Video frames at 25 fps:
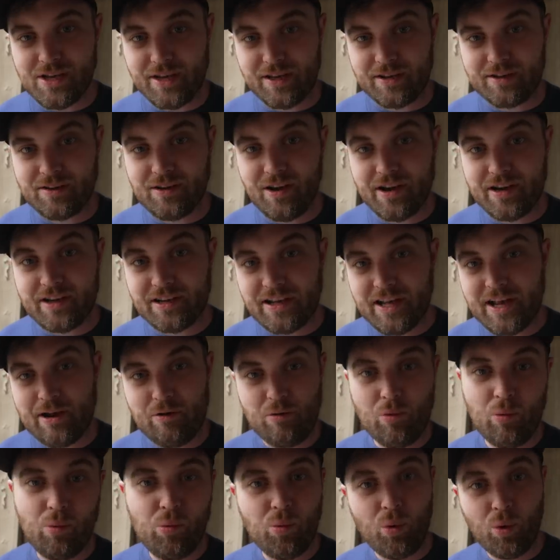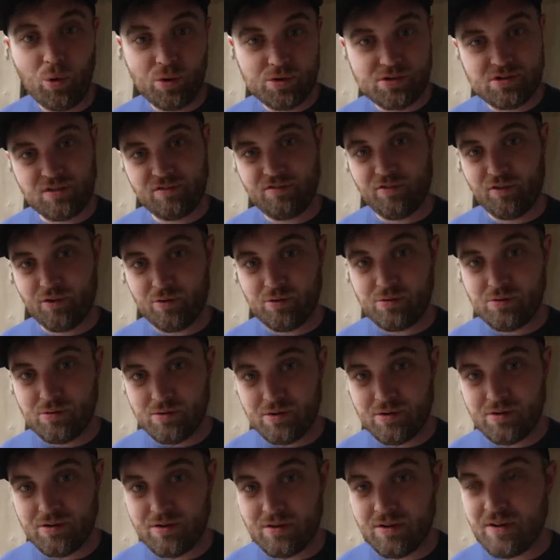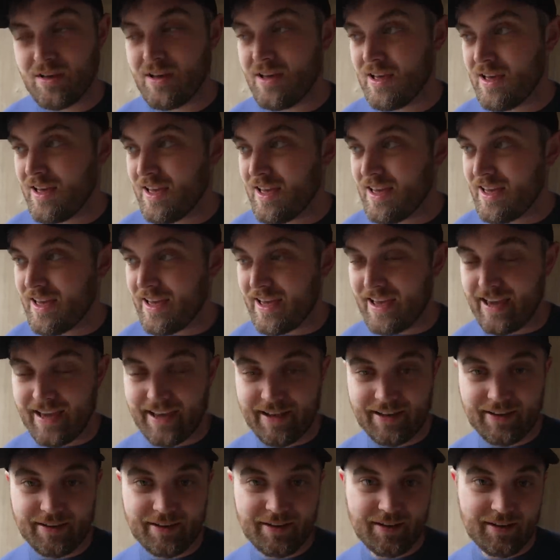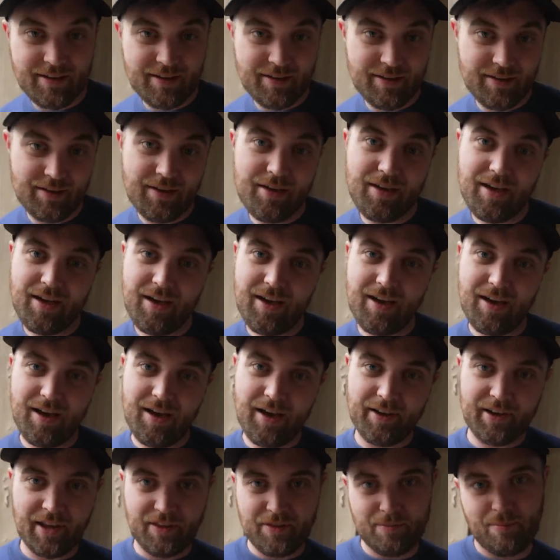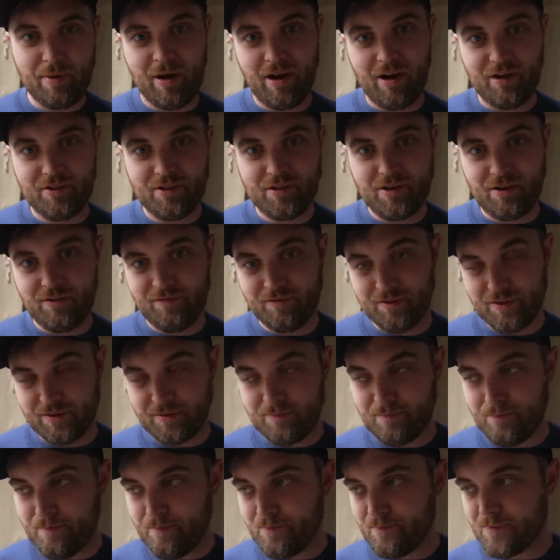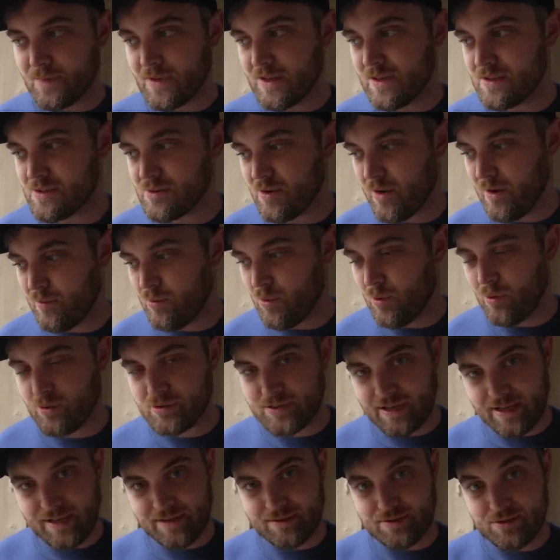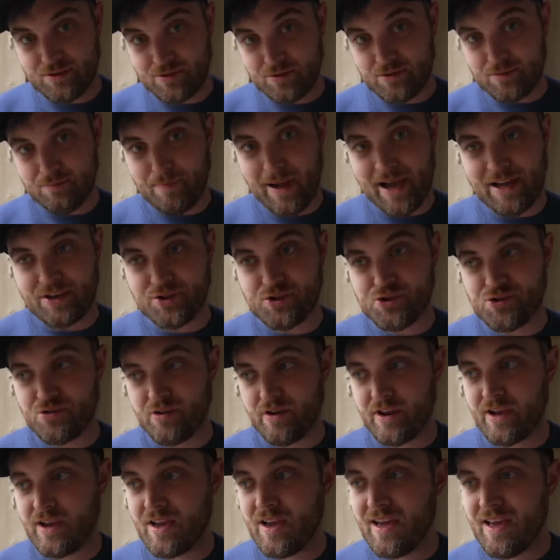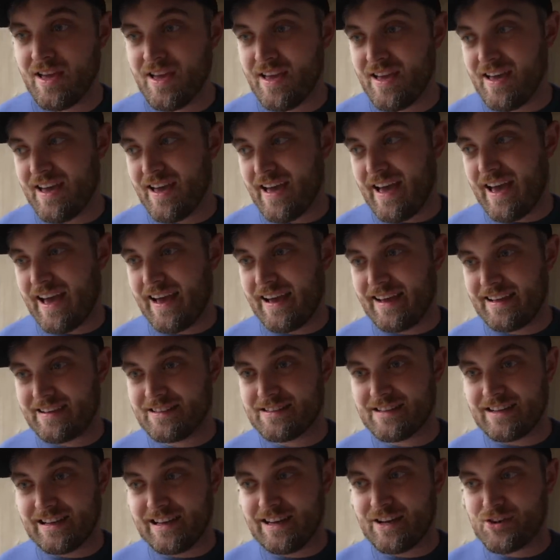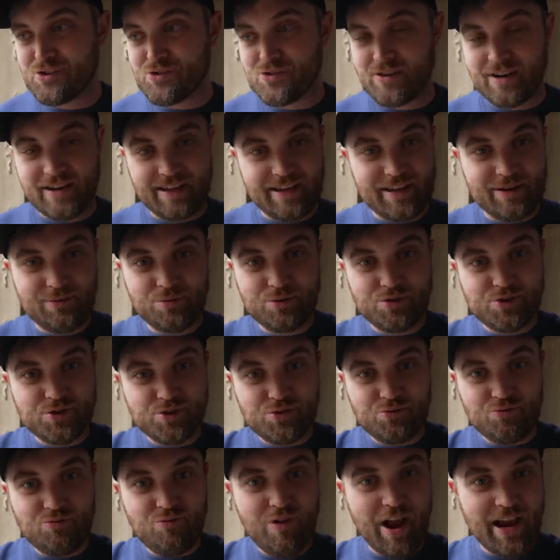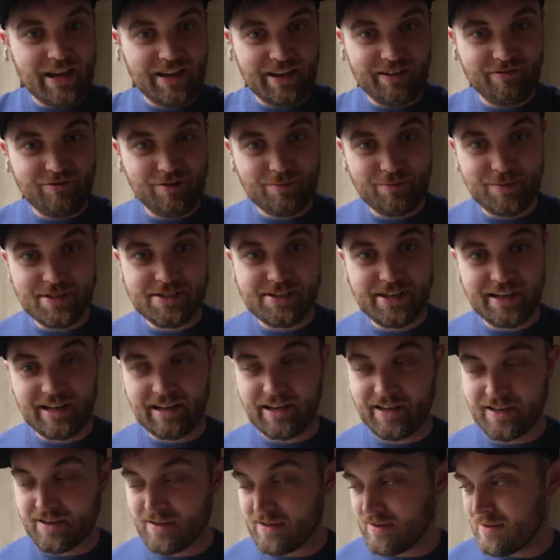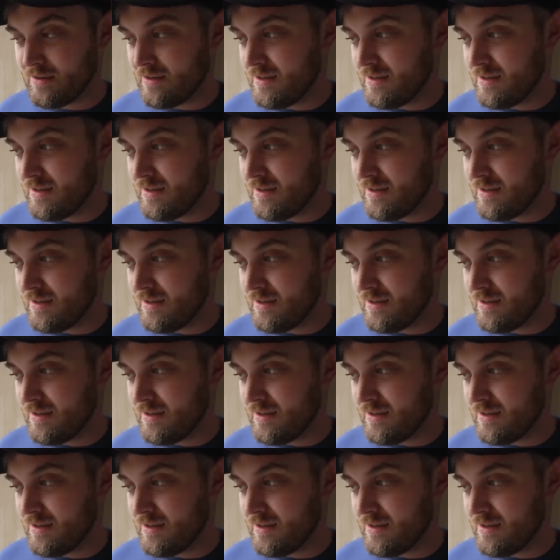in, I could hear a waterfall in another part of the convent. So I walked into the pantry, and literally it was just raining from the ceiling.